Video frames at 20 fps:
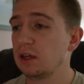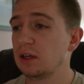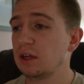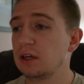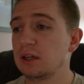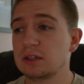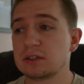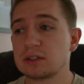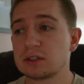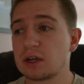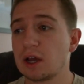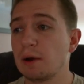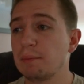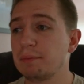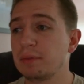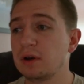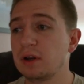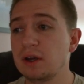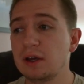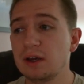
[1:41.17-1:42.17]
its
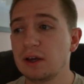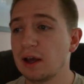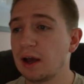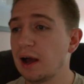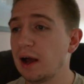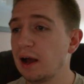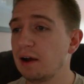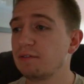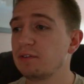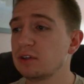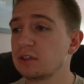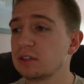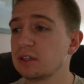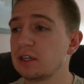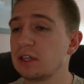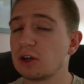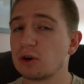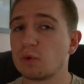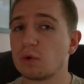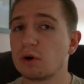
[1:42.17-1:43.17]
company, obviously
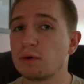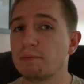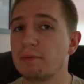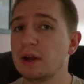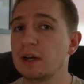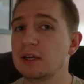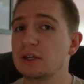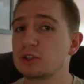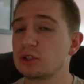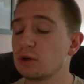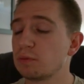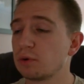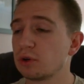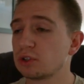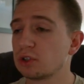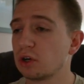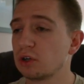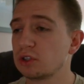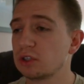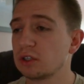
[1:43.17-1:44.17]
there weren't many
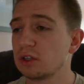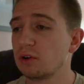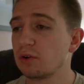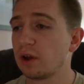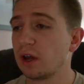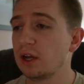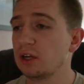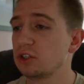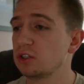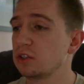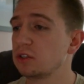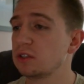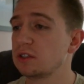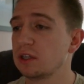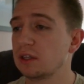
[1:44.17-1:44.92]
supercharging locations,